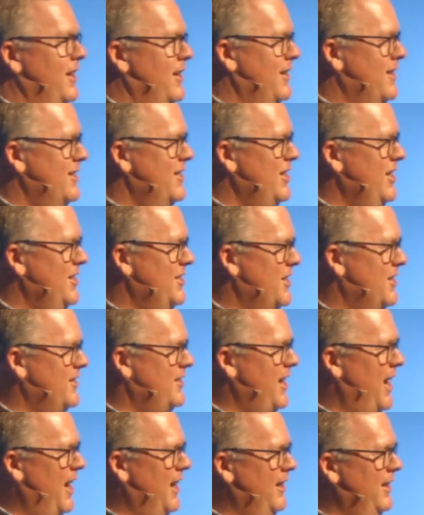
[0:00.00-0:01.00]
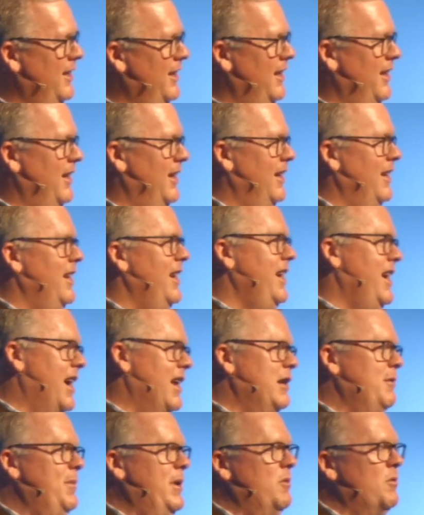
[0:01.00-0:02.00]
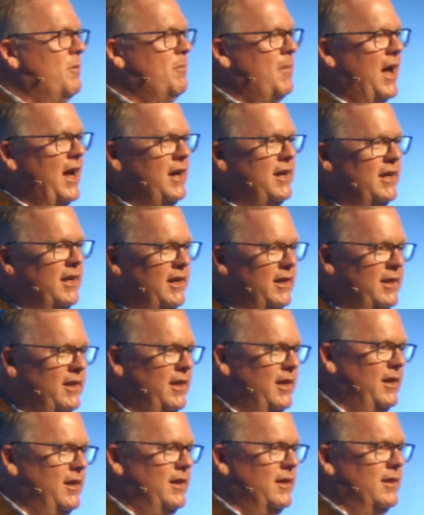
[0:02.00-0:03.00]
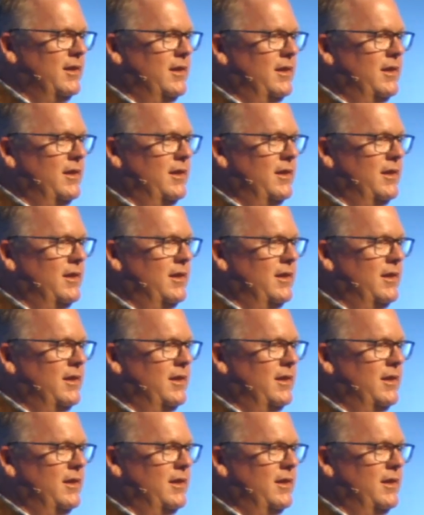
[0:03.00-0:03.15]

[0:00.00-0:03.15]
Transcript: And Jesus said, He had to be reminded that